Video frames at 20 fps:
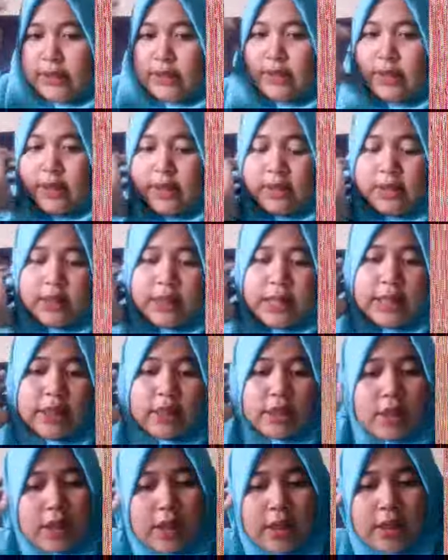And then
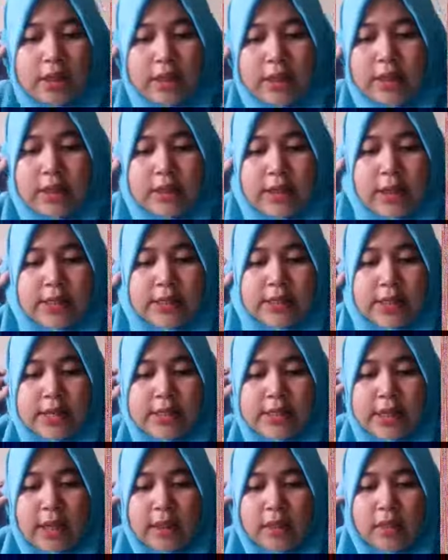and next
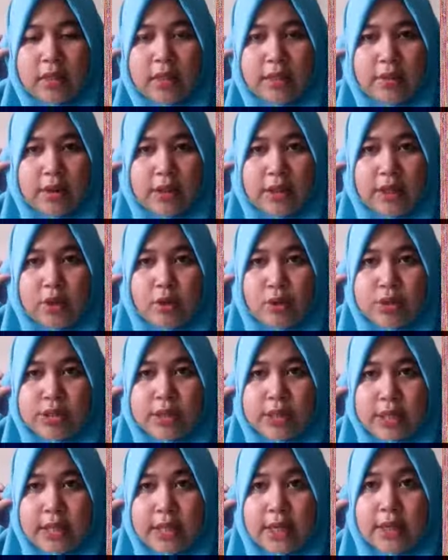is
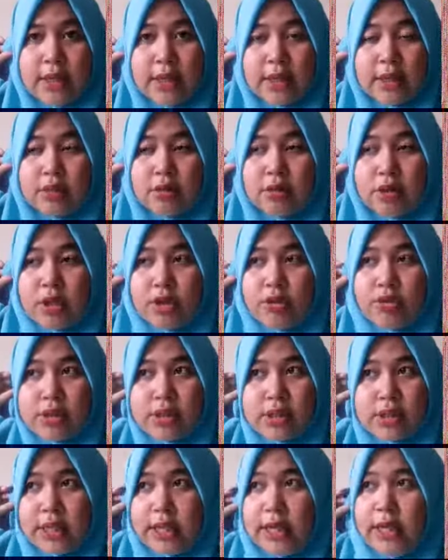ethnolinguistic.
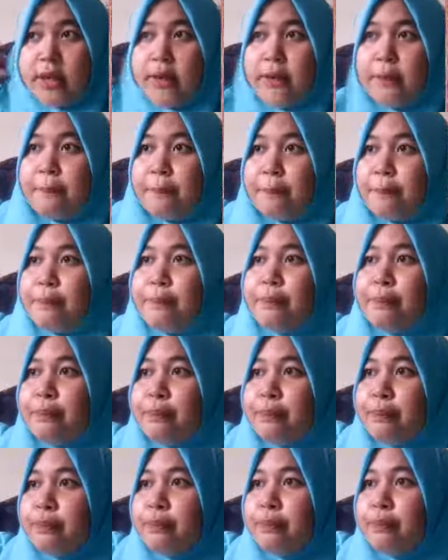
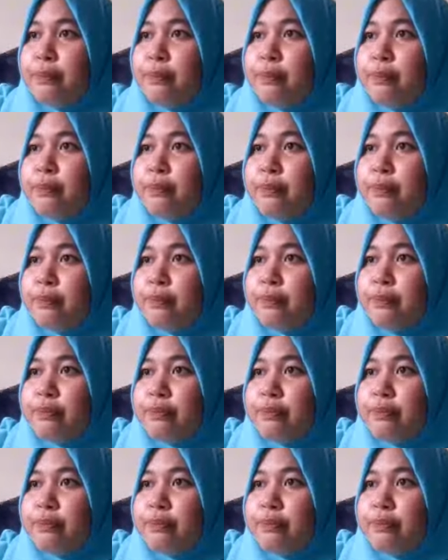mm,